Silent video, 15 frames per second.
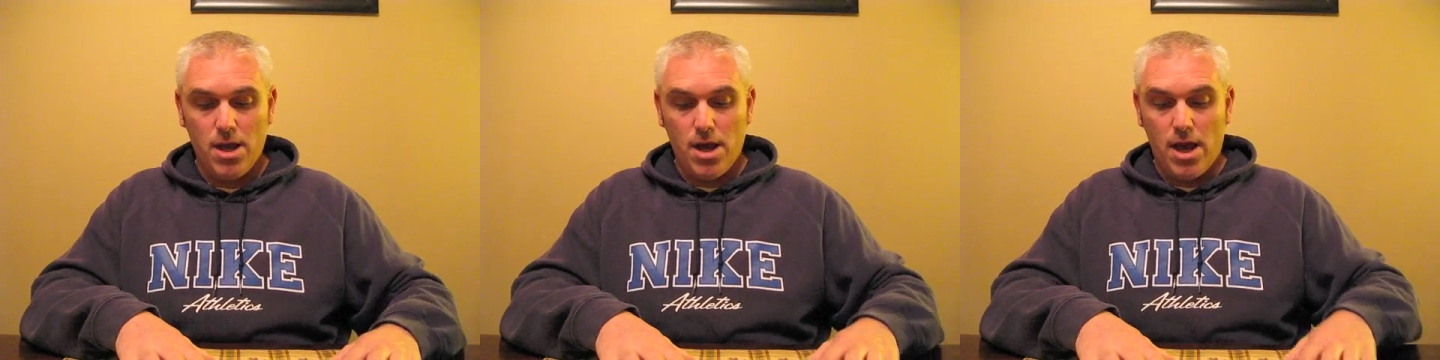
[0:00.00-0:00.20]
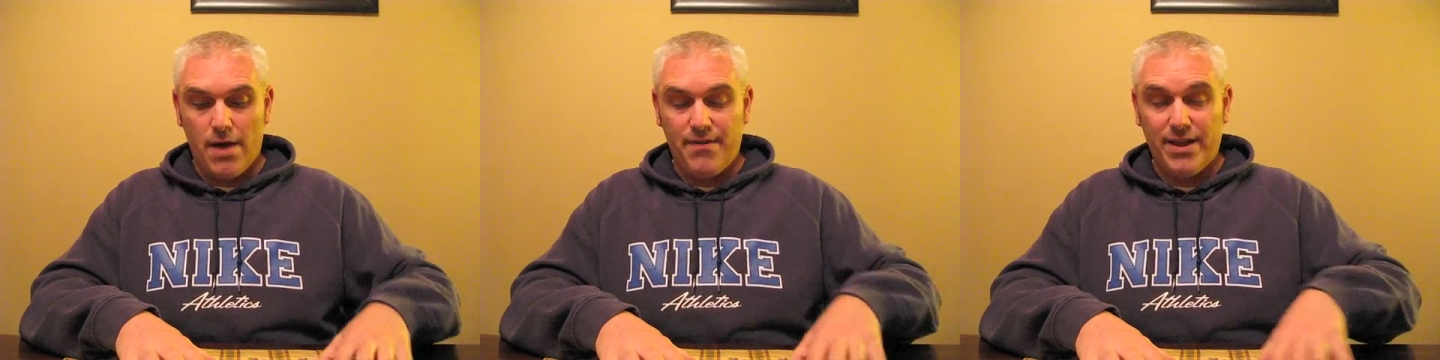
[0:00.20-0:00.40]

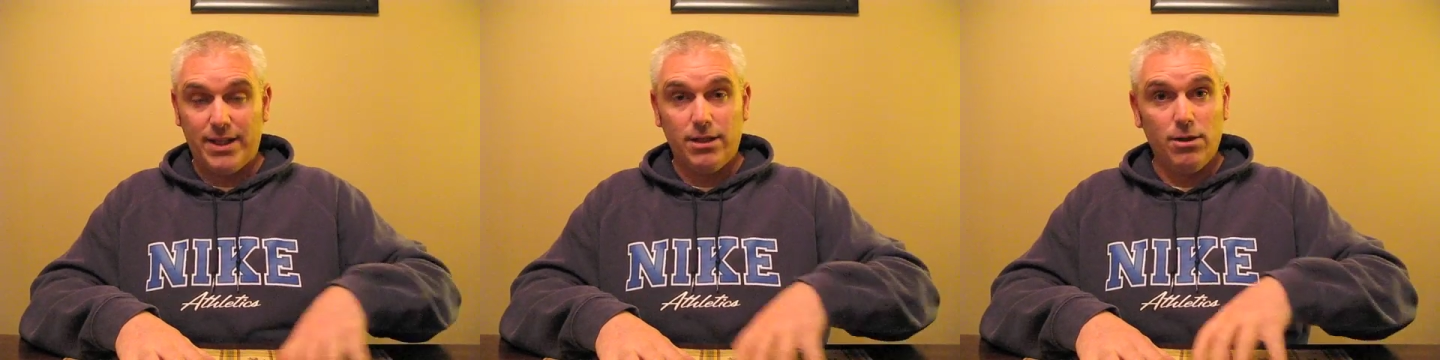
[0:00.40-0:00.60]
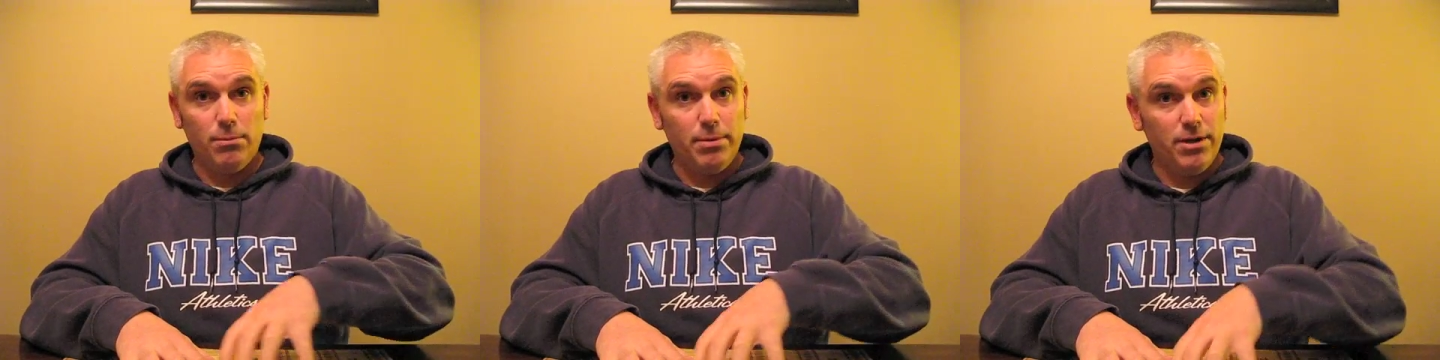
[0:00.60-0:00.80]
And that
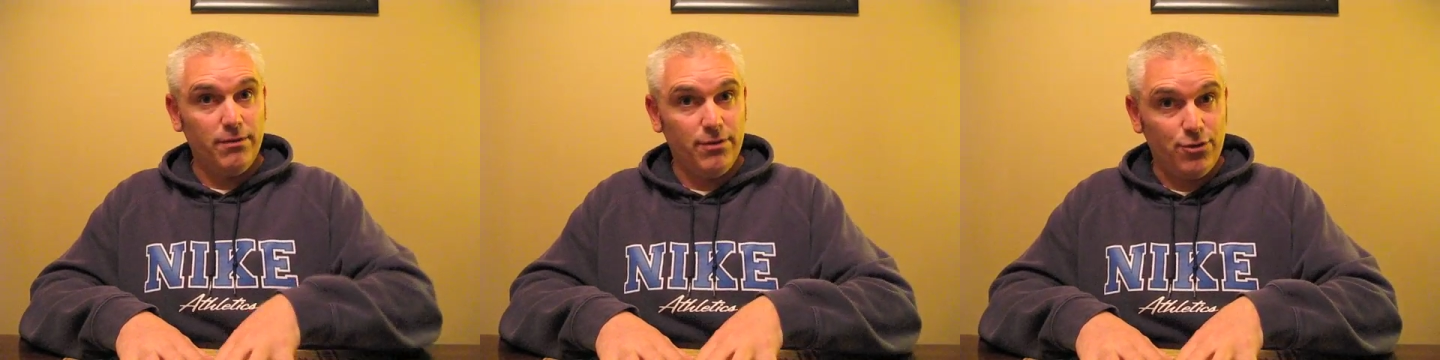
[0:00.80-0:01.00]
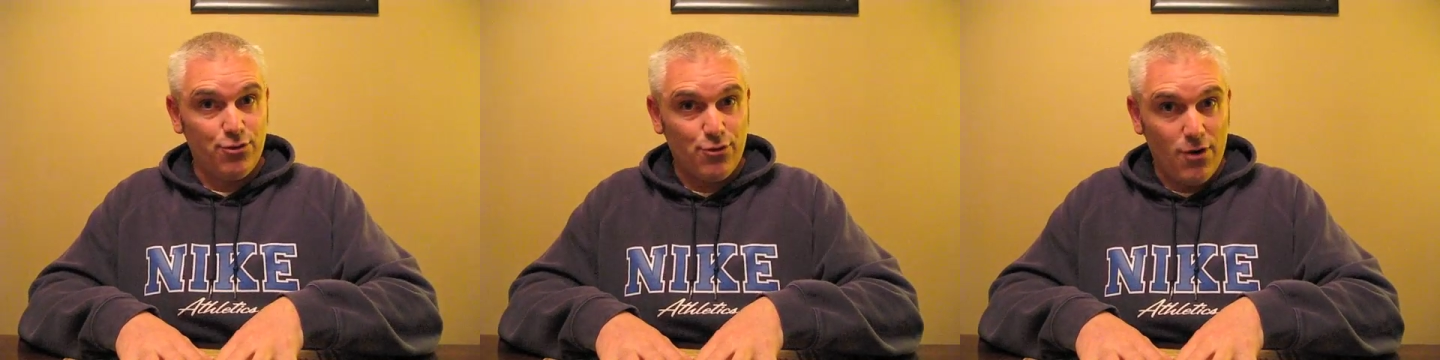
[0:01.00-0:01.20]
little bit of
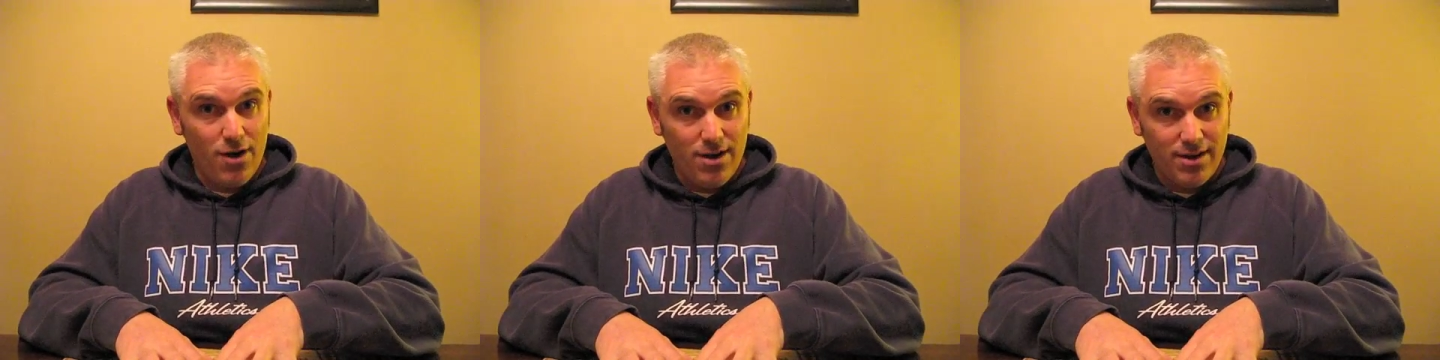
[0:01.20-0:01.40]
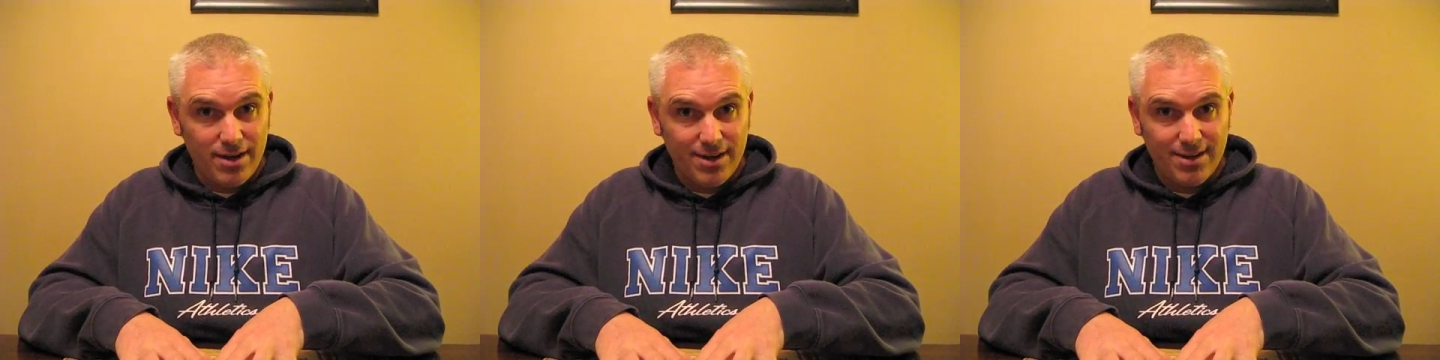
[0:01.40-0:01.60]
a
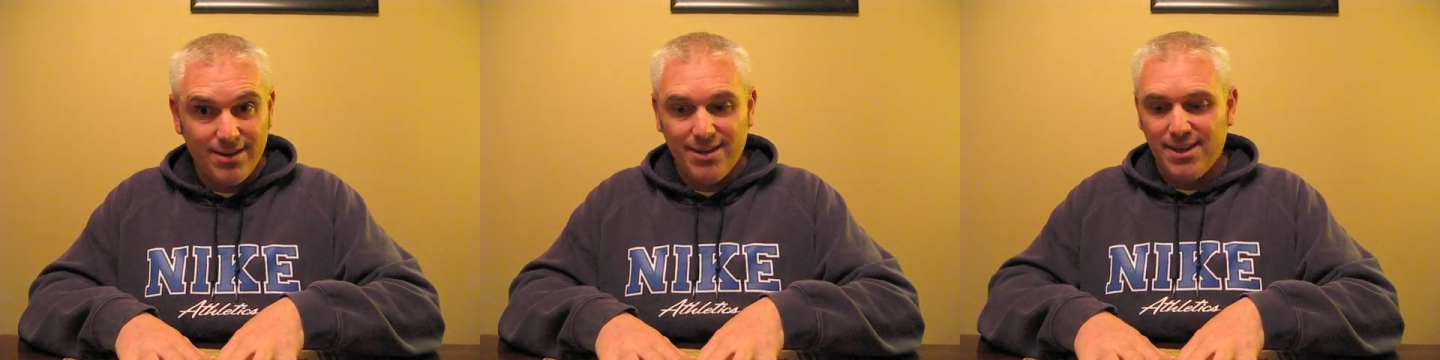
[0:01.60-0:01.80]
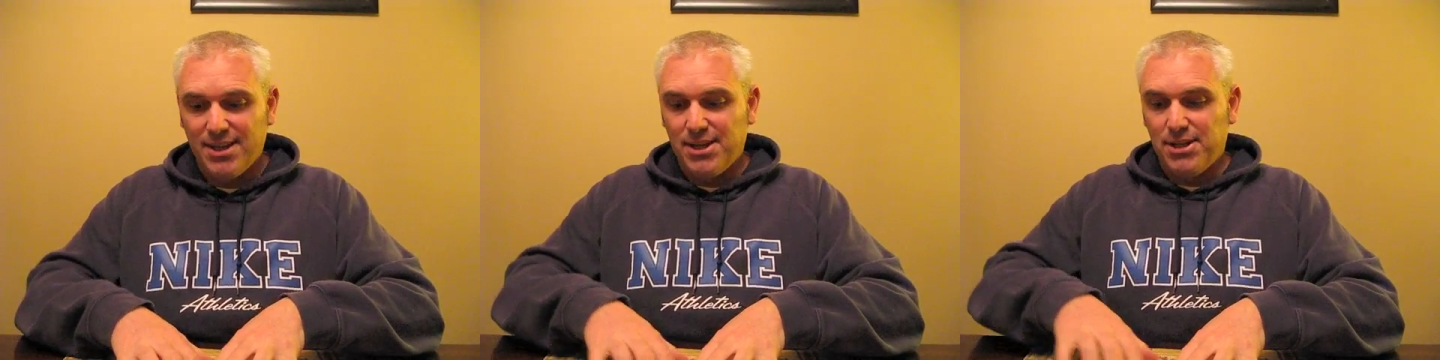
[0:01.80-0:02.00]
drawing
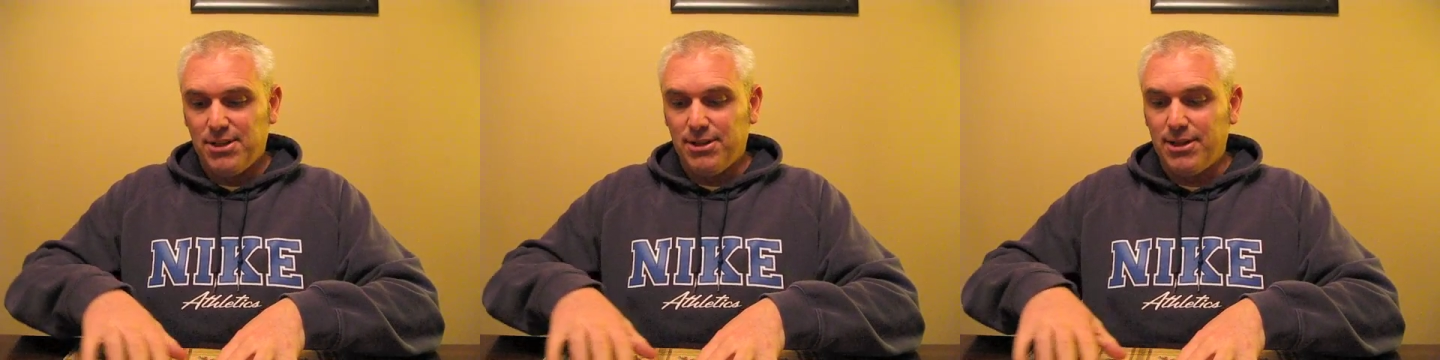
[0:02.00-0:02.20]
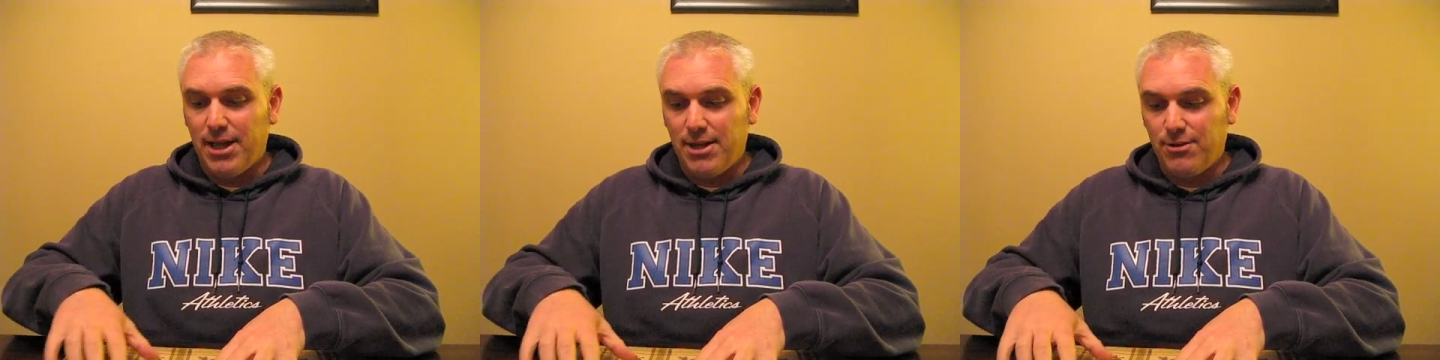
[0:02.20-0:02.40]

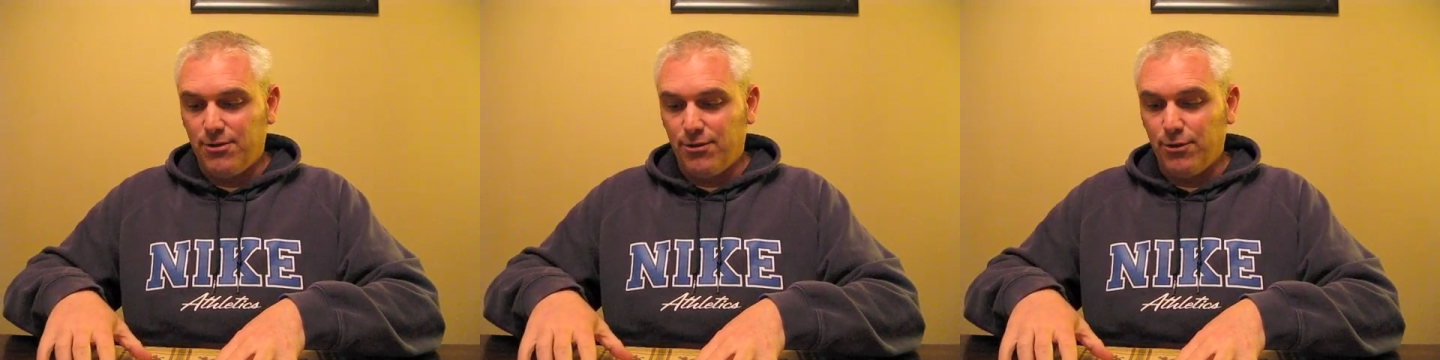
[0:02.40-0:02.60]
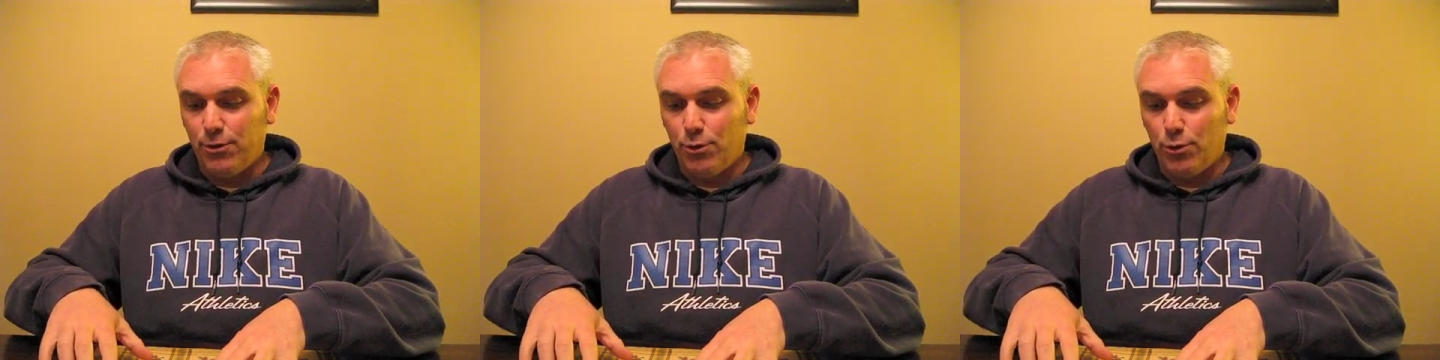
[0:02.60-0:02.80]
led
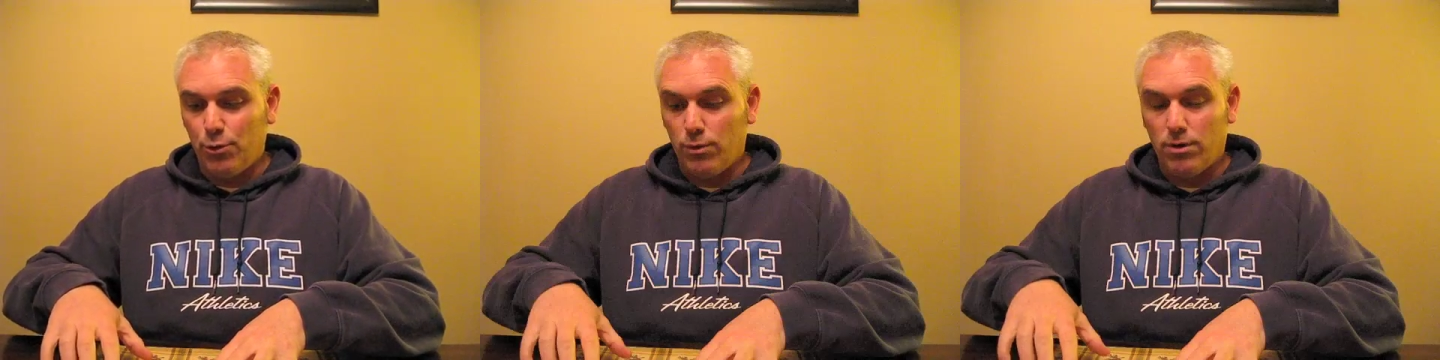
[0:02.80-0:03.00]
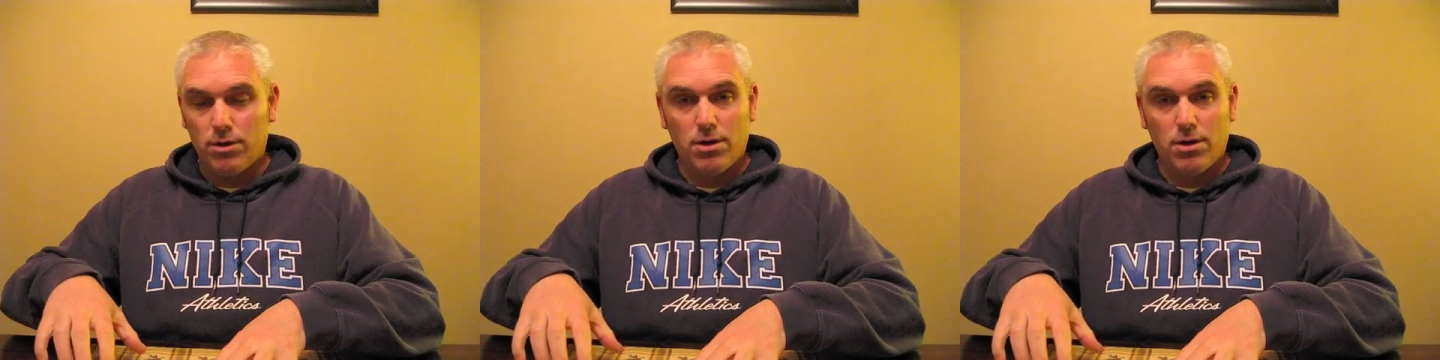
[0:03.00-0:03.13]
to